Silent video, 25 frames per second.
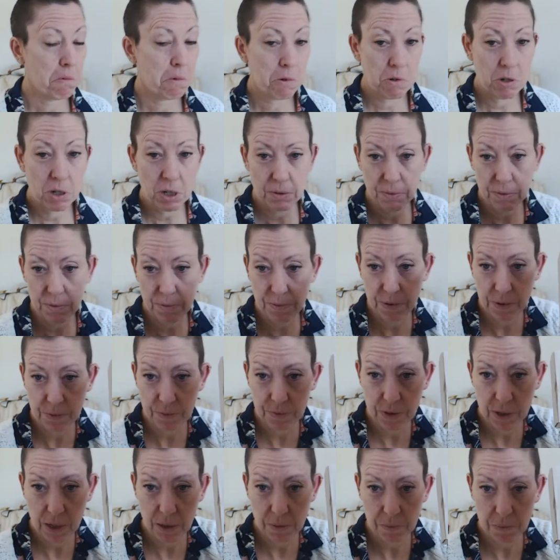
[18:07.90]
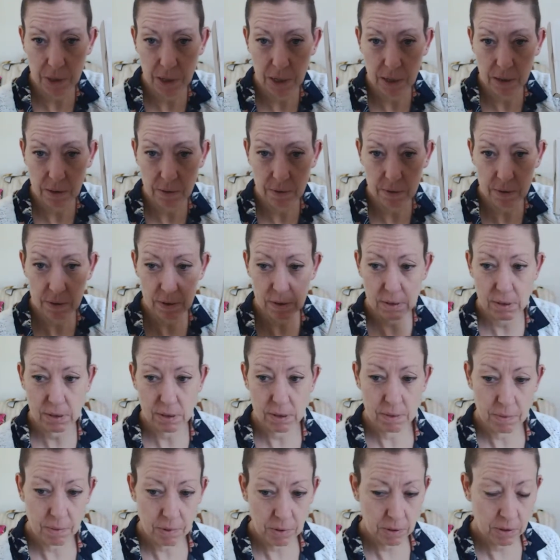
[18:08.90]
Try for
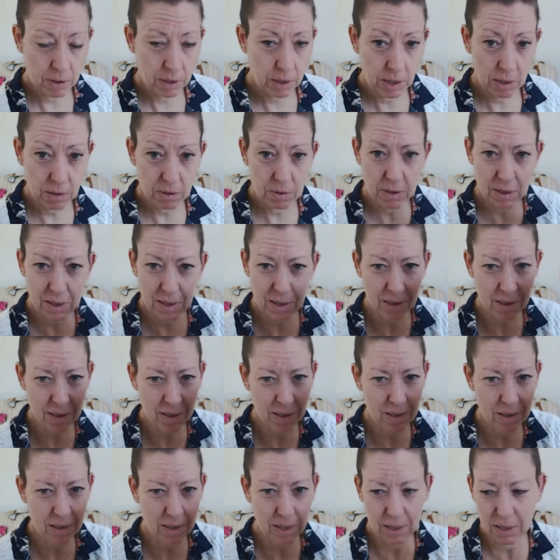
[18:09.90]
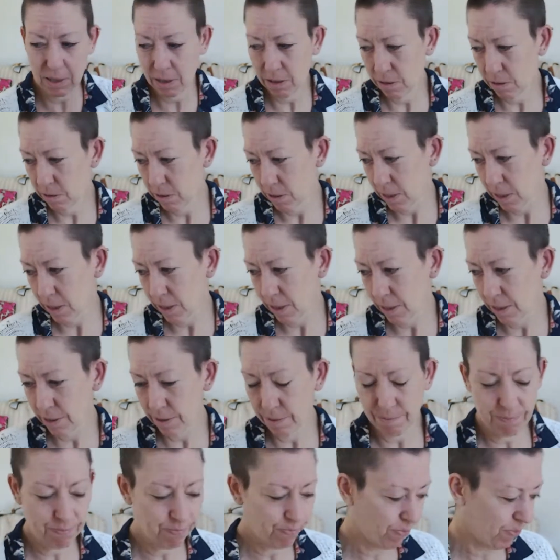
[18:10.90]
£15 on those. Discontinued
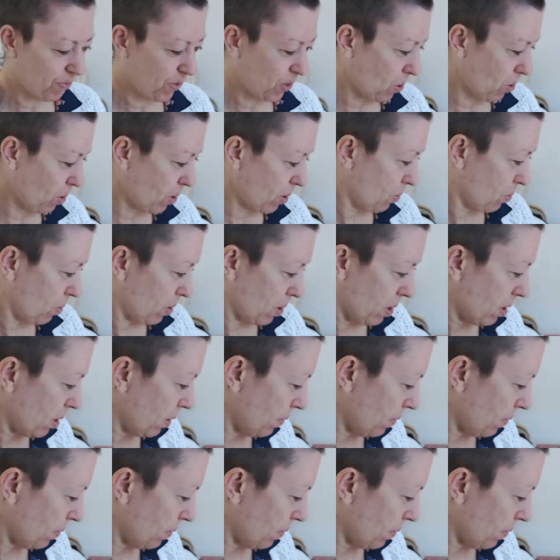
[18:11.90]
toiletry